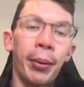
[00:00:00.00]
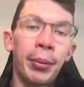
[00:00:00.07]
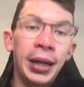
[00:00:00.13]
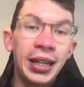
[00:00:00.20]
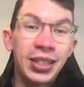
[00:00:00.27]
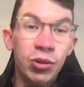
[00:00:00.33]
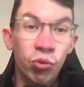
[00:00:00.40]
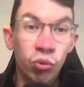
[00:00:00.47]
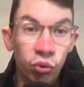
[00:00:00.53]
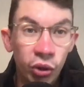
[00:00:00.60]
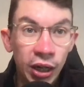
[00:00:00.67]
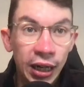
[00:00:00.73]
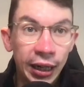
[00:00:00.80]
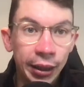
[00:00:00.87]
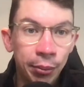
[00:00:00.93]
He's a
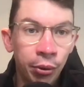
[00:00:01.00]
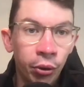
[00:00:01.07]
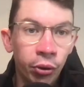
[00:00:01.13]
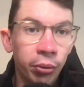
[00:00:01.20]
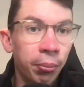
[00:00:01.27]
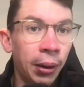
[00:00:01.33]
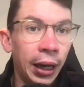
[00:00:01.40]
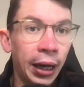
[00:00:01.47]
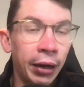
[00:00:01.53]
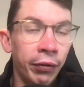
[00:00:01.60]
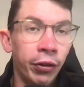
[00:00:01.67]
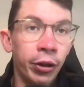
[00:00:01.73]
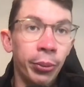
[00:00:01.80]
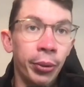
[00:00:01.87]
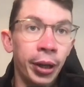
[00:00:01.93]
really important player for
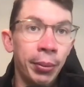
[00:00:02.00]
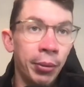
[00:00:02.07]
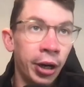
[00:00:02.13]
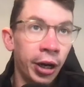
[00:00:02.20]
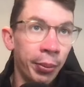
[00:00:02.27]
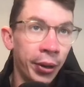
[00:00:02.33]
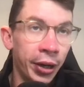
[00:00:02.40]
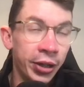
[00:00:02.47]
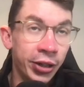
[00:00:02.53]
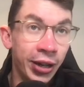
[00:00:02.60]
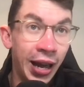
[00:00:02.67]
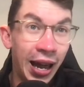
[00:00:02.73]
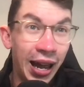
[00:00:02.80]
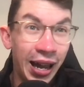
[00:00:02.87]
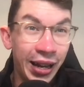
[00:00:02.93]
them, in my opinion.
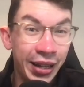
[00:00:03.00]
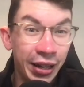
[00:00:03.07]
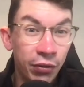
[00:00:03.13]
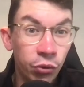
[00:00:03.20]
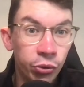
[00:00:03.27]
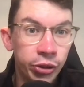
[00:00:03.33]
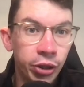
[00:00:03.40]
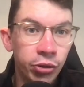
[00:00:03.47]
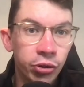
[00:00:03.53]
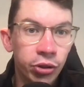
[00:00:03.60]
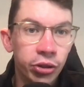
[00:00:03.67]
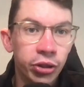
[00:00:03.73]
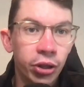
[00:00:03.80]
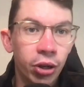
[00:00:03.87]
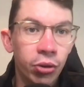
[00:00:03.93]
And they've also
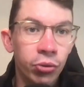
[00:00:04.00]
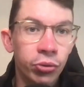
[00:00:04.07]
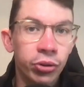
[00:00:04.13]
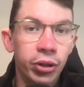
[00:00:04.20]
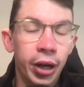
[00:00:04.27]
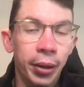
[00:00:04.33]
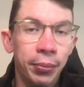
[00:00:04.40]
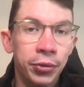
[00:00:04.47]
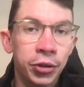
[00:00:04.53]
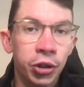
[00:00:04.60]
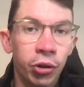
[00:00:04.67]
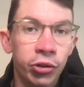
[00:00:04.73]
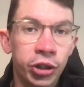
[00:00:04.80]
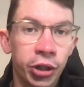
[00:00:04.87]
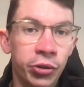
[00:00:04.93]
just sold
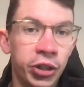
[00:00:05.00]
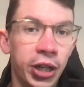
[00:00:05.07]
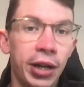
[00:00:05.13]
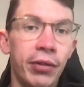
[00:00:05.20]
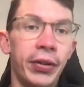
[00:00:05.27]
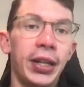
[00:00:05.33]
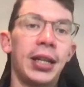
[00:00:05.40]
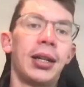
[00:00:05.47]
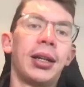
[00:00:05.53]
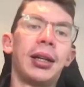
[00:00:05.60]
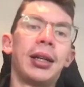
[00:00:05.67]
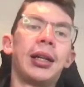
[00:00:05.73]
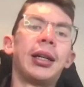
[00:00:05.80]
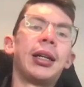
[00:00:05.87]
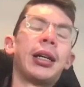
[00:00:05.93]
John Joe Shelvey.
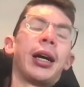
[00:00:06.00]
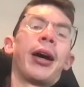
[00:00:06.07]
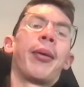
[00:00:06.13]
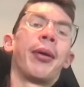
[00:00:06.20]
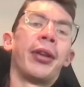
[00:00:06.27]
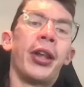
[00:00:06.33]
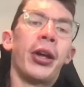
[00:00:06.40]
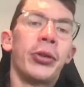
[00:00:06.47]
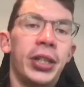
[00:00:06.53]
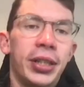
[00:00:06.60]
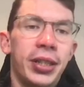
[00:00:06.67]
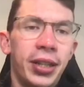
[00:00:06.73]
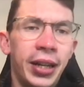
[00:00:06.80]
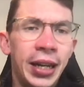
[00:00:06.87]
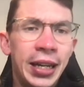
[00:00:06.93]
I noticed
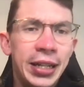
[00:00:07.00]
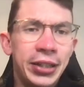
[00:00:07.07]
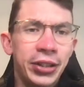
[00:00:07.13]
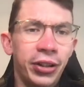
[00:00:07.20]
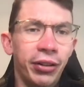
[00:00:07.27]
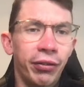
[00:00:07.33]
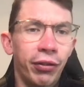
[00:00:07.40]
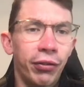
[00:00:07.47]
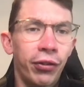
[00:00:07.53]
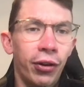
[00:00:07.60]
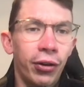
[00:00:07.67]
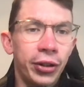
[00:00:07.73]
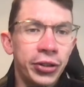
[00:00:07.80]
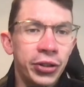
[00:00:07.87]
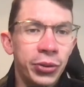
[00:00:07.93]
that he signed for
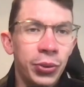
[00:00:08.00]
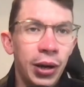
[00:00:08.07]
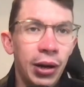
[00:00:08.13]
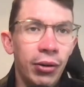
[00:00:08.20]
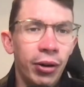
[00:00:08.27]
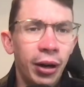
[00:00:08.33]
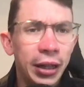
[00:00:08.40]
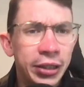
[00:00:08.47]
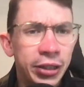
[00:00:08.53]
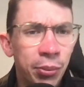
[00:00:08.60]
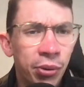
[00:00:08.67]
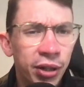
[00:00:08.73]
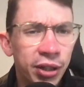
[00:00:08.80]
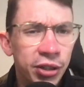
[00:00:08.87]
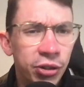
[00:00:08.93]
Forest as well. At least I'm
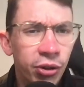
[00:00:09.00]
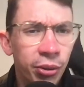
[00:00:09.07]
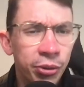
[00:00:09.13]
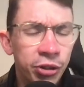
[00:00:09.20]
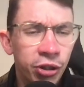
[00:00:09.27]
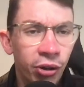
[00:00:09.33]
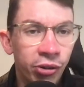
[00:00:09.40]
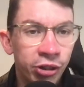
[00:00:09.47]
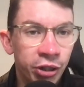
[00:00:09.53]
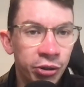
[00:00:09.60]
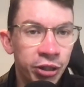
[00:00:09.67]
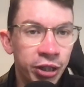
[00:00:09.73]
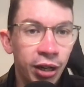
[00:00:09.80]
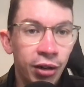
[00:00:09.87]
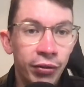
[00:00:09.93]
pretty sure it was John Joe
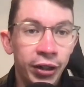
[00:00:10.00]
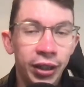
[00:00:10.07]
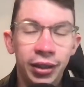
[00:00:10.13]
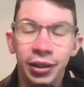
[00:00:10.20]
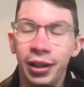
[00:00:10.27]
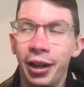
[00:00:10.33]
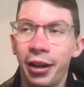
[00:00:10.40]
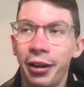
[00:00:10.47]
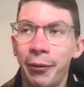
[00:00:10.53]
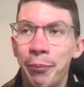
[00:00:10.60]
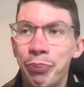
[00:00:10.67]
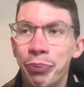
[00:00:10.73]
Shelvey.